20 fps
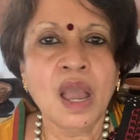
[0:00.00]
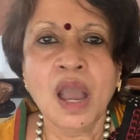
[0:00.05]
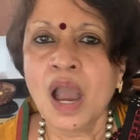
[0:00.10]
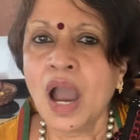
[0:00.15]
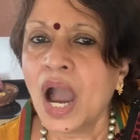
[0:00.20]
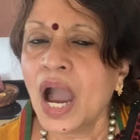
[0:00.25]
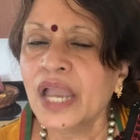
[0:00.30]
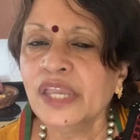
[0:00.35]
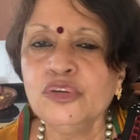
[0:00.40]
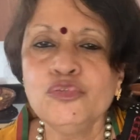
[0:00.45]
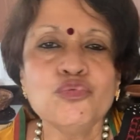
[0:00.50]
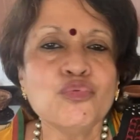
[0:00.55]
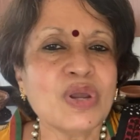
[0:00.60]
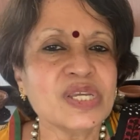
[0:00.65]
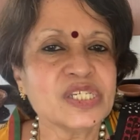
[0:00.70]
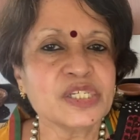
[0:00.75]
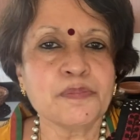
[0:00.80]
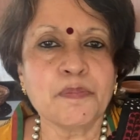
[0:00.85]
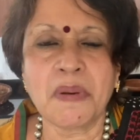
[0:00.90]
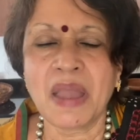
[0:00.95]
I
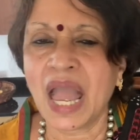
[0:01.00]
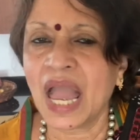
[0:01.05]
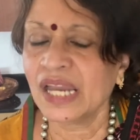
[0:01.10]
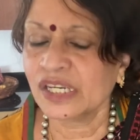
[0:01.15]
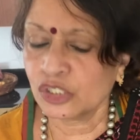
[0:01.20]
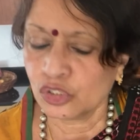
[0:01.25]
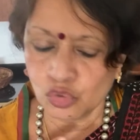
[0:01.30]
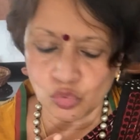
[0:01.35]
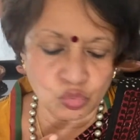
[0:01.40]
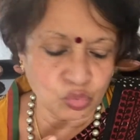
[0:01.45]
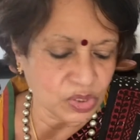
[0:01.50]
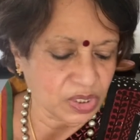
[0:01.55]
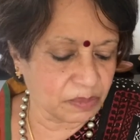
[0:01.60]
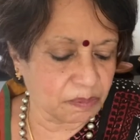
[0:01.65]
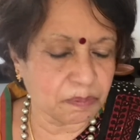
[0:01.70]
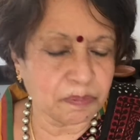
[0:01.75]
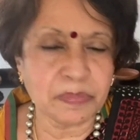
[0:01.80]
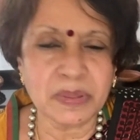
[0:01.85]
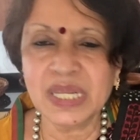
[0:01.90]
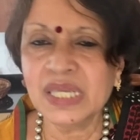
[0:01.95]
rush back to
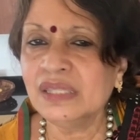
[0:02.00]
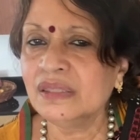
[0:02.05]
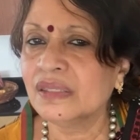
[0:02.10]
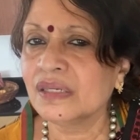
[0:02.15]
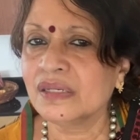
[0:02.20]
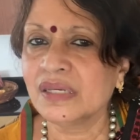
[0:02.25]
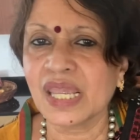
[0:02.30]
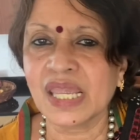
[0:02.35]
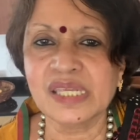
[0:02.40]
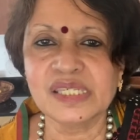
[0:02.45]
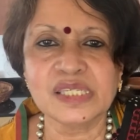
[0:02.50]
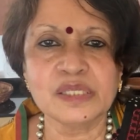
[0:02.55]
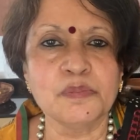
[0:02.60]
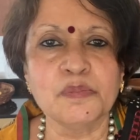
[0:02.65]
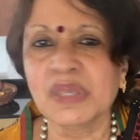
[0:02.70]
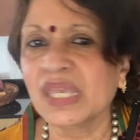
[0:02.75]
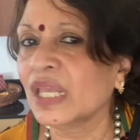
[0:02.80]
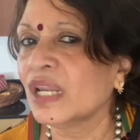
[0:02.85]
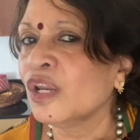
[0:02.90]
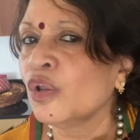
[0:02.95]
complete the day's
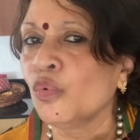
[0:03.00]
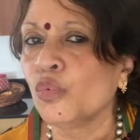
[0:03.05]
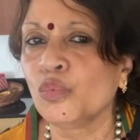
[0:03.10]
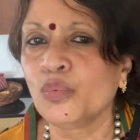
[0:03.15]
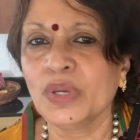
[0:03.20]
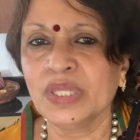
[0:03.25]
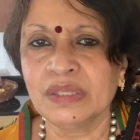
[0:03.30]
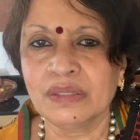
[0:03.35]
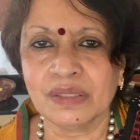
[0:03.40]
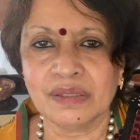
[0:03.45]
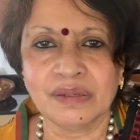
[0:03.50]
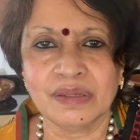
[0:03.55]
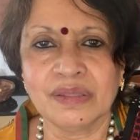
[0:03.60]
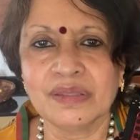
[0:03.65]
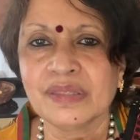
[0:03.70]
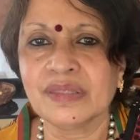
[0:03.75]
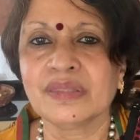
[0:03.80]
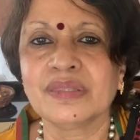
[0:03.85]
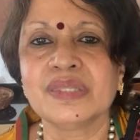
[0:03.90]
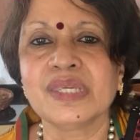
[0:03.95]
meal with
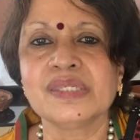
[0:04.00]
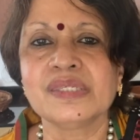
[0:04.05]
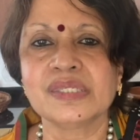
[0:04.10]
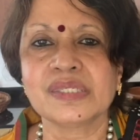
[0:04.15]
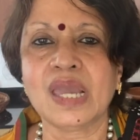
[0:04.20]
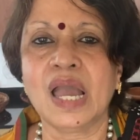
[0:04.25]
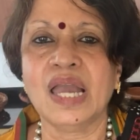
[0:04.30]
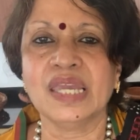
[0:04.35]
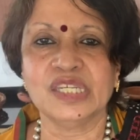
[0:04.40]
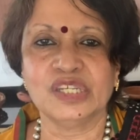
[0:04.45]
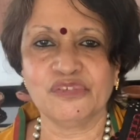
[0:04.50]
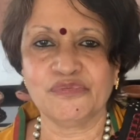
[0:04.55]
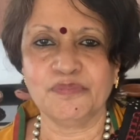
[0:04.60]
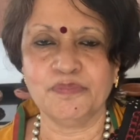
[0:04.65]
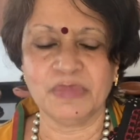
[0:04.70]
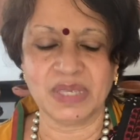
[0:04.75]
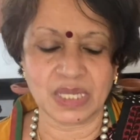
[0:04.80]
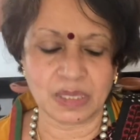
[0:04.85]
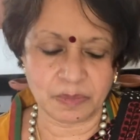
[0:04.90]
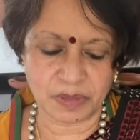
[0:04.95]
this kind of
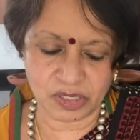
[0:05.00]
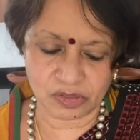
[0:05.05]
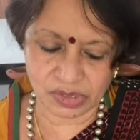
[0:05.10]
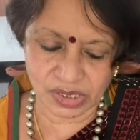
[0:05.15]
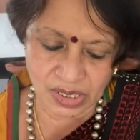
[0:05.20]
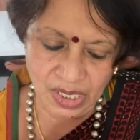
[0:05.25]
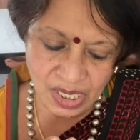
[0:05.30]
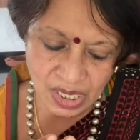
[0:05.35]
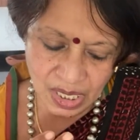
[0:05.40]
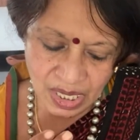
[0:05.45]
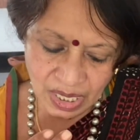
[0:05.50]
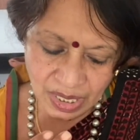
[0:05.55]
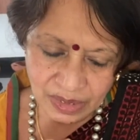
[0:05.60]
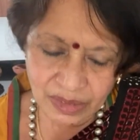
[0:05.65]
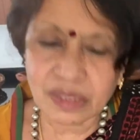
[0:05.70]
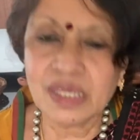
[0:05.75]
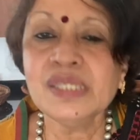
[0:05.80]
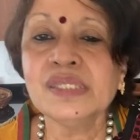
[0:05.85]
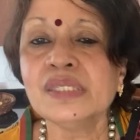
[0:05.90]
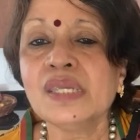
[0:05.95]
meal, because
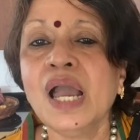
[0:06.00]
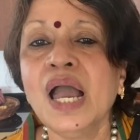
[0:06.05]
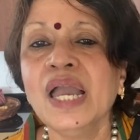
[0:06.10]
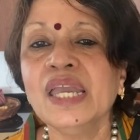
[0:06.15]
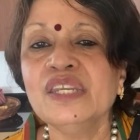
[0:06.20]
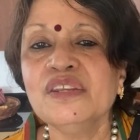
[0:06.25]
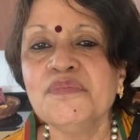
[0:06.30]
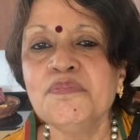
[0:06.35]
this kind of